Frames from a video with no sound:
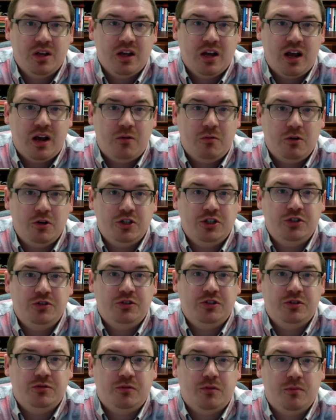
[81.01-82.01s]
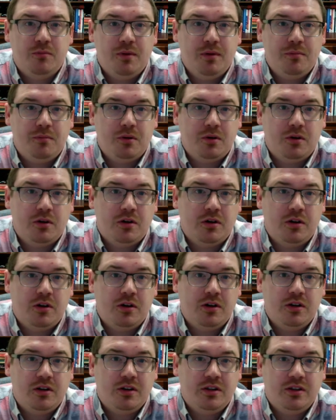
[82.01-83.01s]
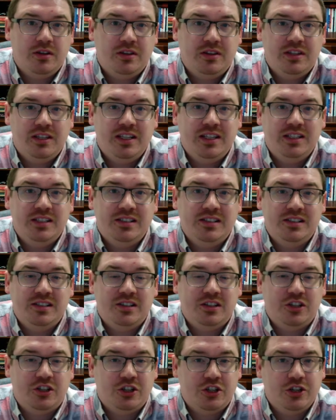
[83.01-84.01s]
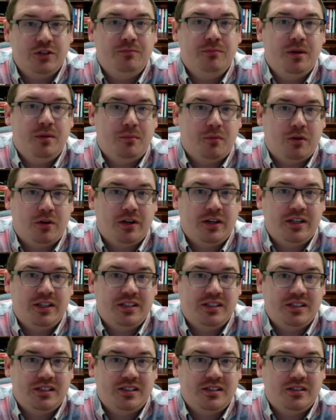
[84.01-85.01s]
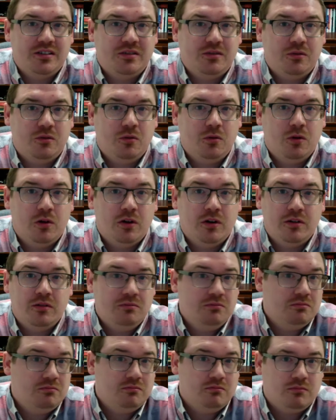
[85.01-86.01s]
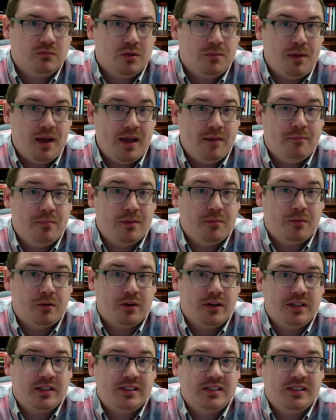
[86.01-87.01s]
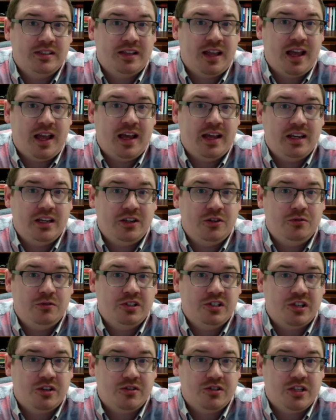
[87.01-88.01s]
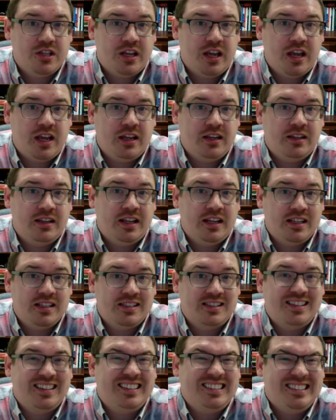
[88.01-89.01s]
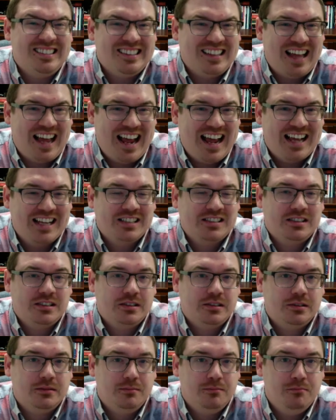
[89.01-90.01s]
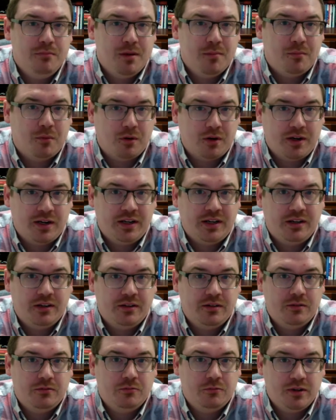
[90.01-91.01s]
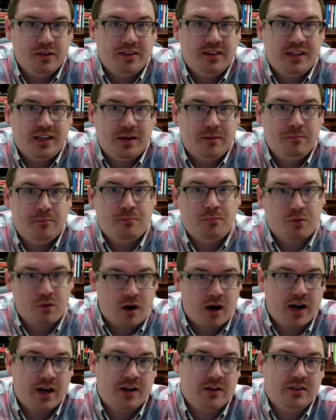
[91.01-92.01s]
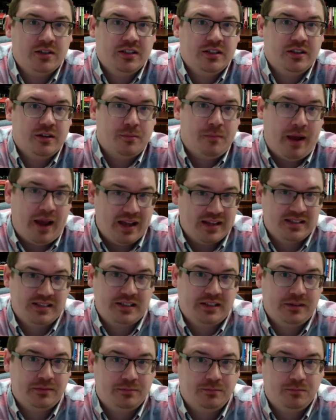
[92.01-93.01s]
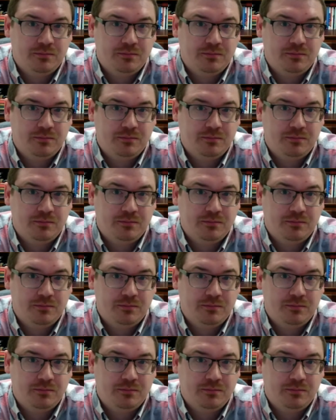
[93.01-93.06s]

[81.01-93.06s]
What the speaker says: I want you to remember the good memories or the bad memories that you associate that is the last memory with them prior to their passing.